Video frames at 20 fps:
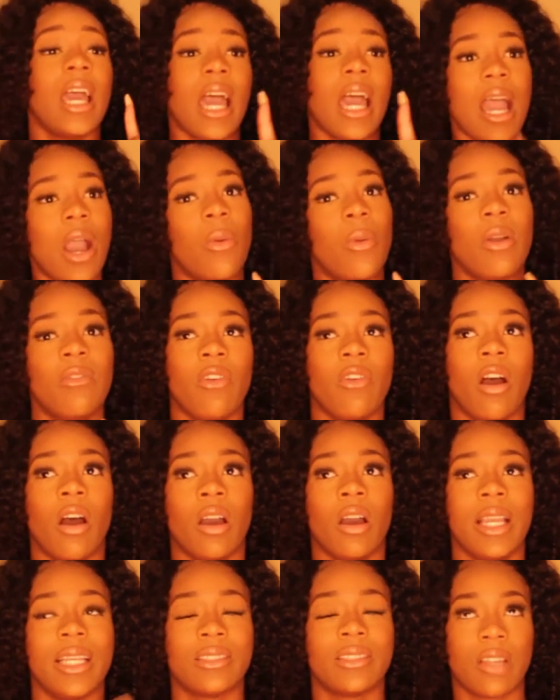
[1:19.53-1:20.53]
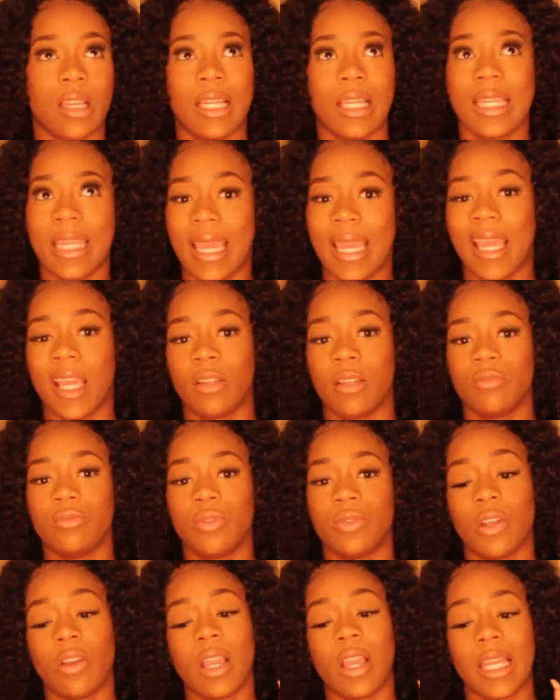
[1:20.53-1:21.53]
However, it's curly hair,
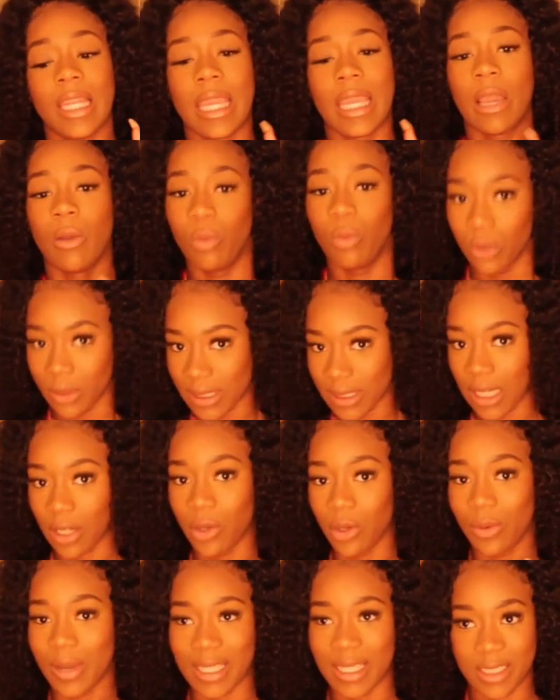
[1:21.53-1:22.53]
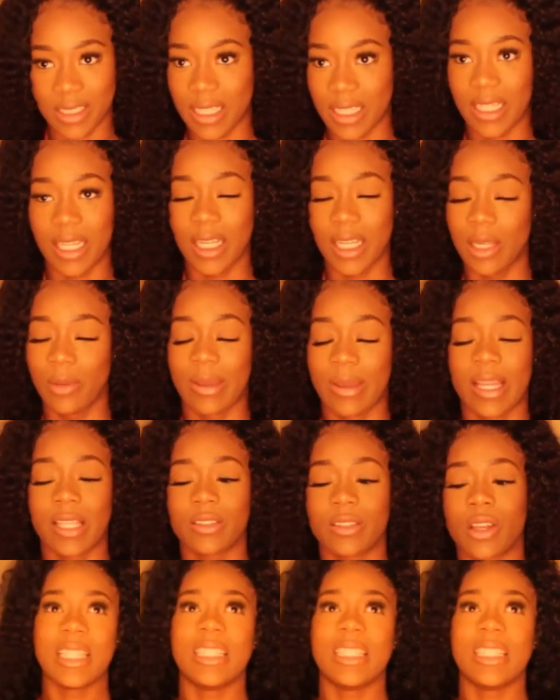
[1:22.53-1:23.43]
so curly hair will tangle and shed anyways.